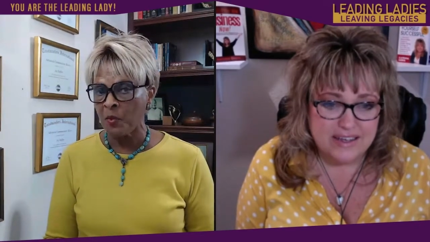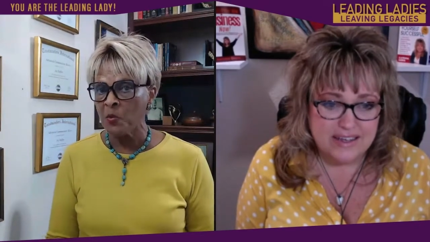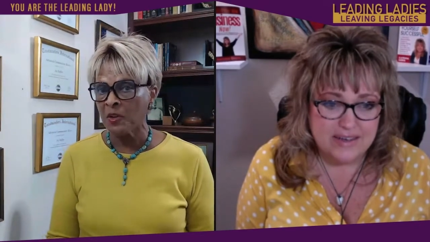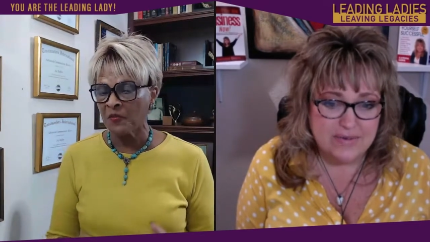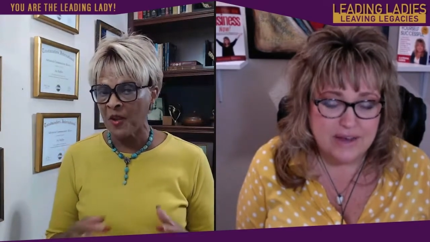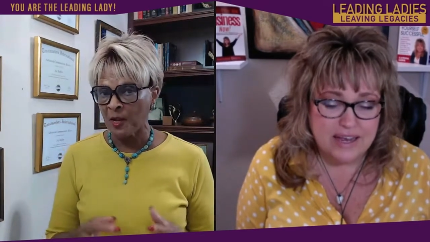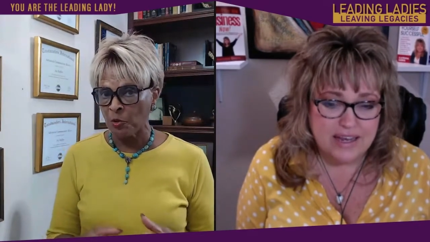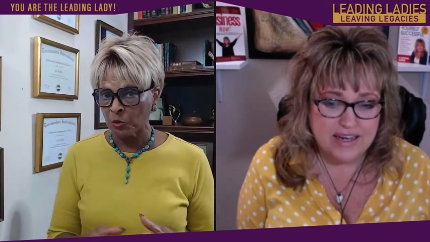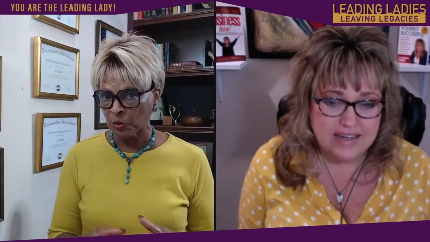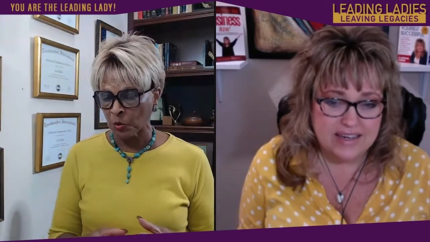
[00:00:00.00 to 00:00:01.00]
Speaker 1: You want to right. find
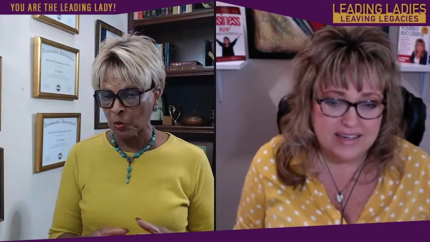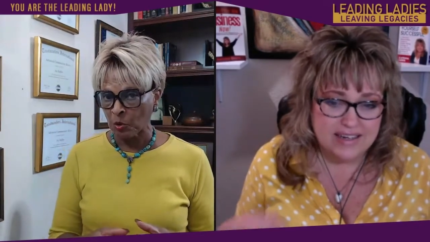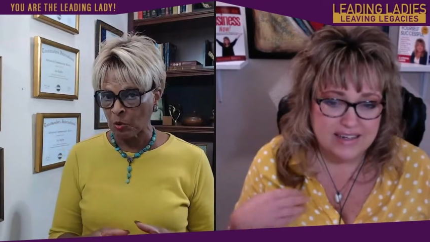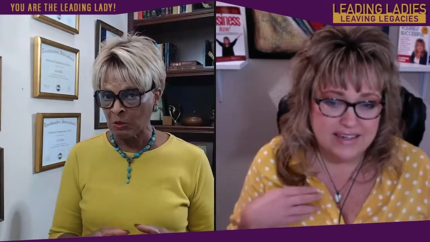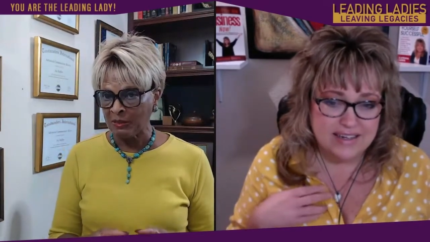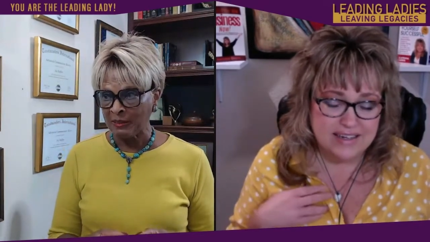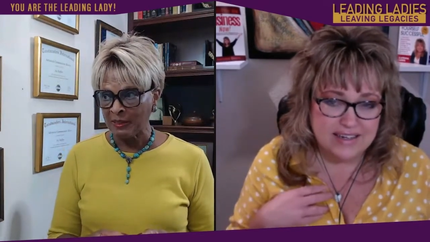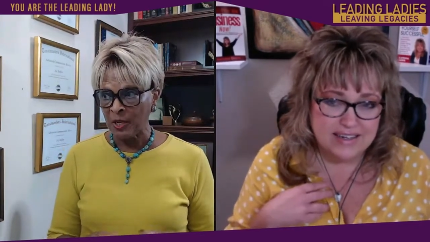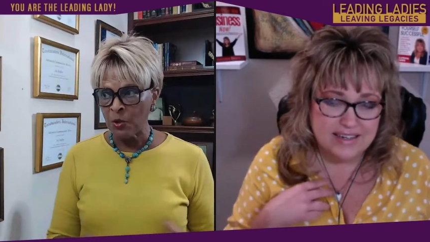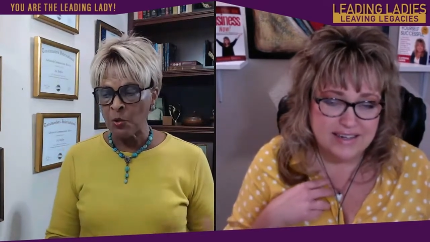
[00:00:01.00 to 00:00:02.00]
your circle
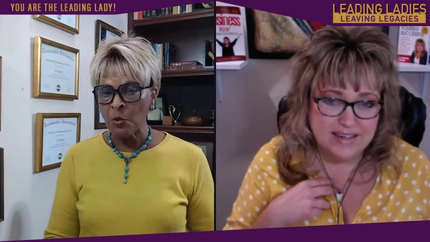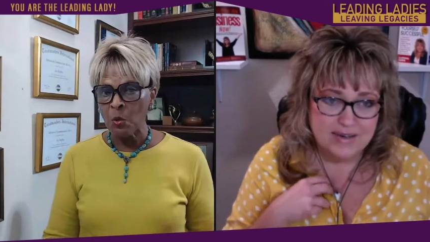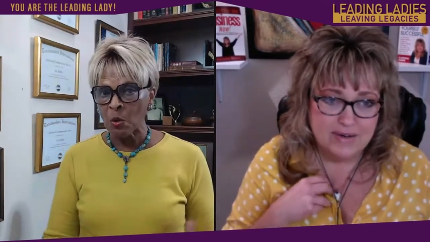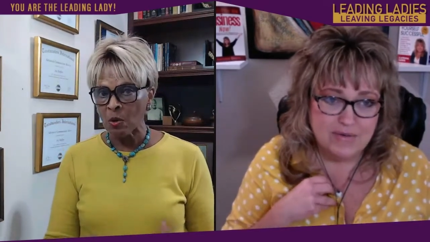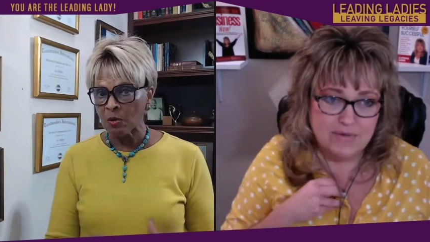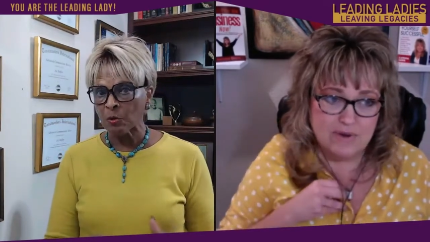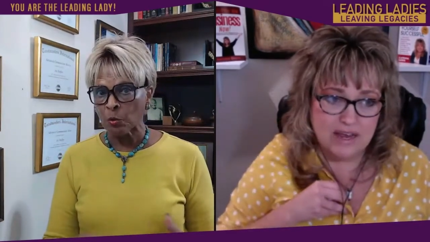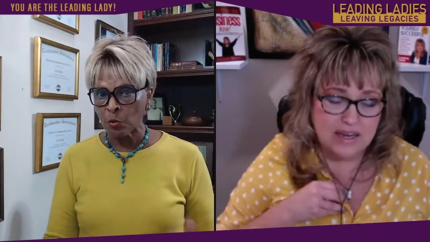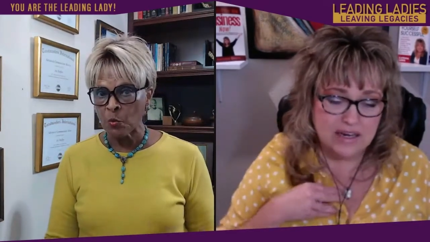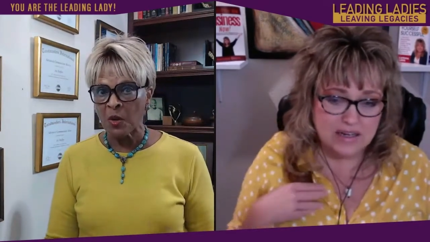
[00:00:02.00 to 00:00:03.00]
you're right.
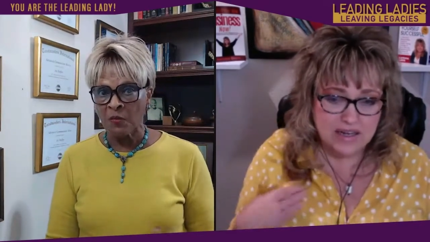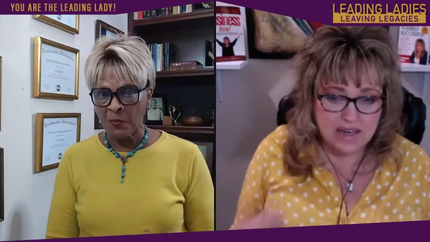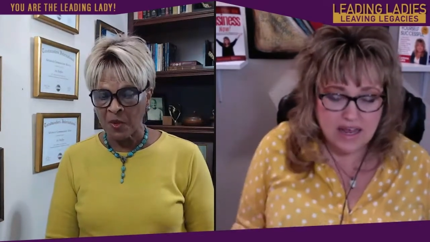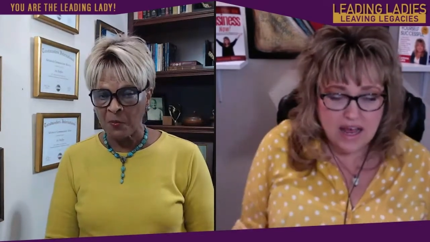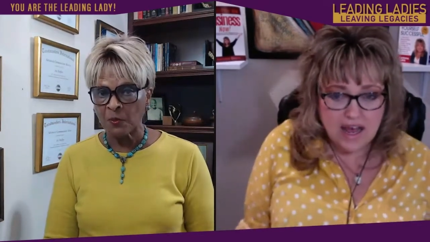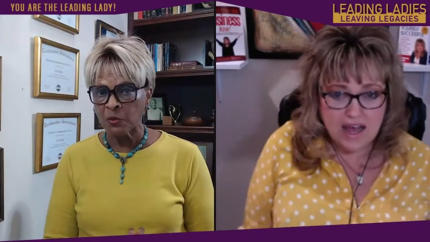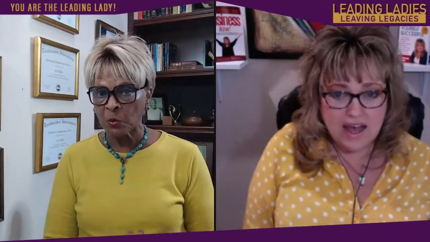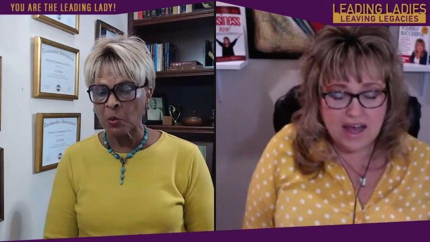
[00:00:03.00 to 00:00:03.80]
people to